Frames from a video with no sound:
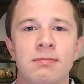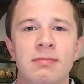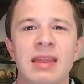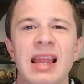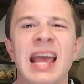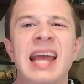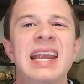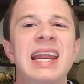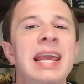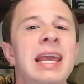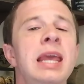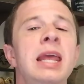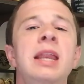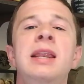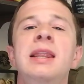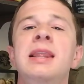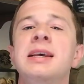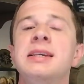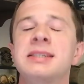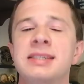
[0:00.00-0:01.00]
And
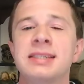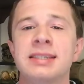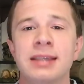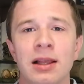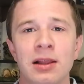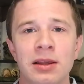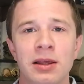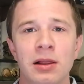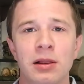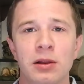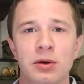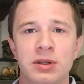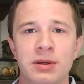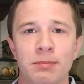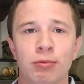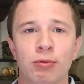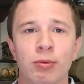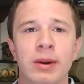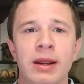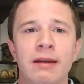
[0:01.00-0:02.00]
in the cellular
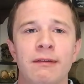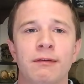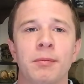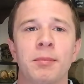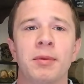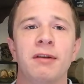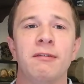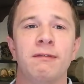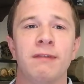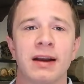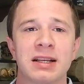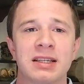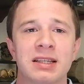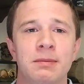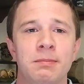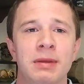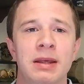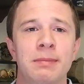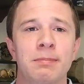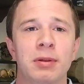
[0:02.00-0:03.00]
debris from
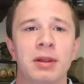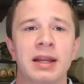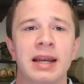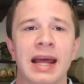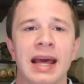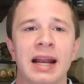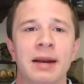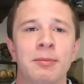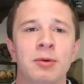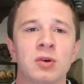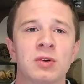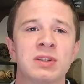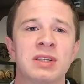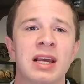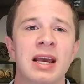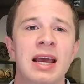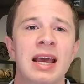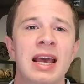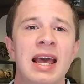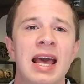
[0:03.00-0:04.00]
infected people and animals,
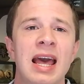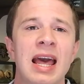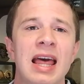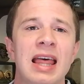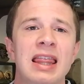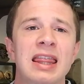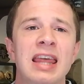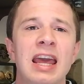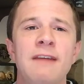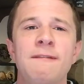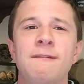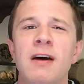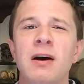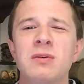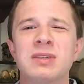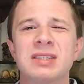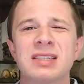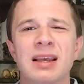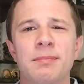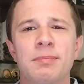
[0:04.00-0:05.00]
they
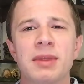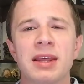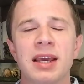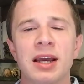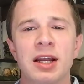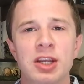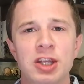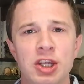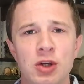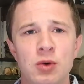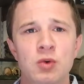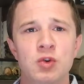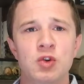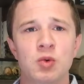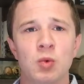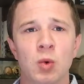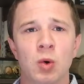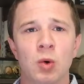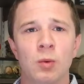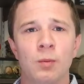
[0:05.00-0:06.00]
found something
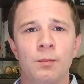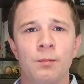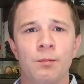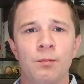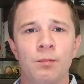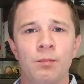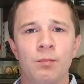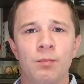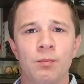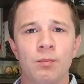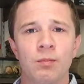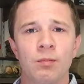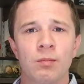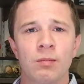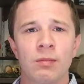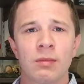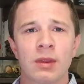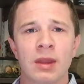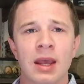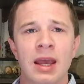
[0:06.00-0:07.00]
unusual.
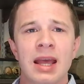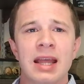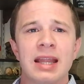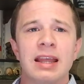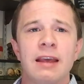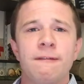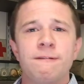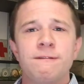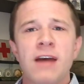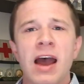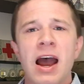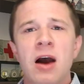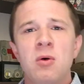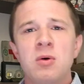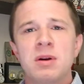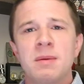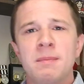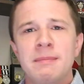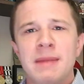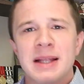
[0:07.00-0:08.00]
They found
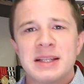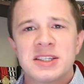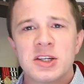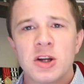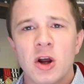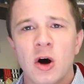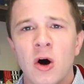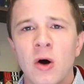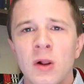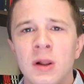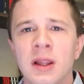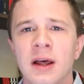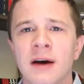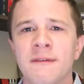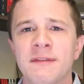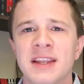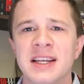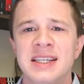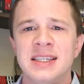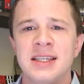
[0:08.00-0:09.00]
amidst all
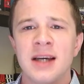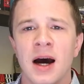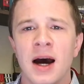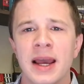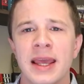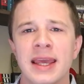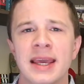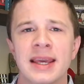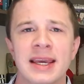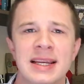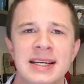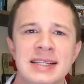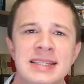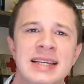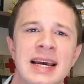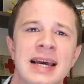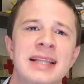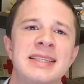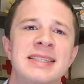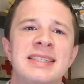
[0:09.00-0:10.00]
of the dying and
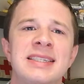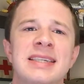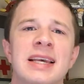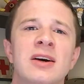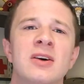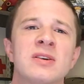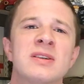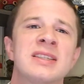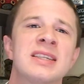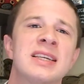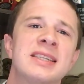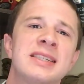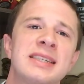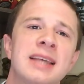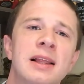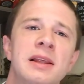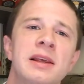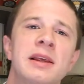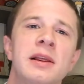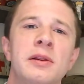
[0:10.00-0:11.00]
dead cells, the
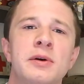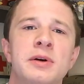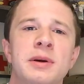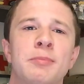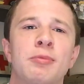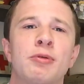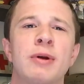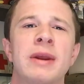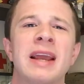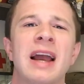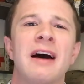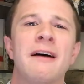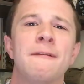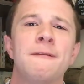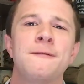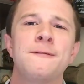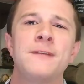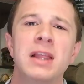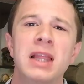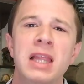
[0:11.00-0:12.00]
cellular debris, a
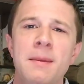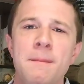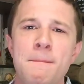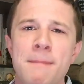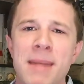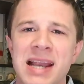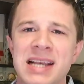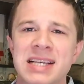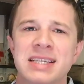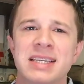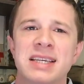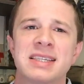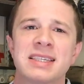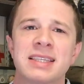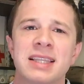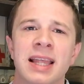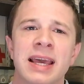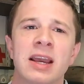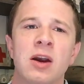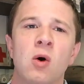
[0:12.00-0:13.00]

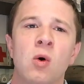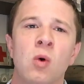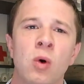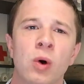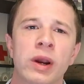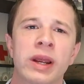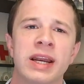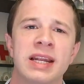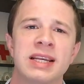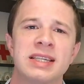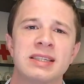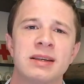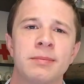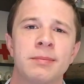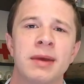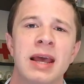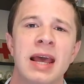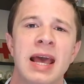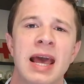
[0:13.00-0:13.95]
filamentous-like organism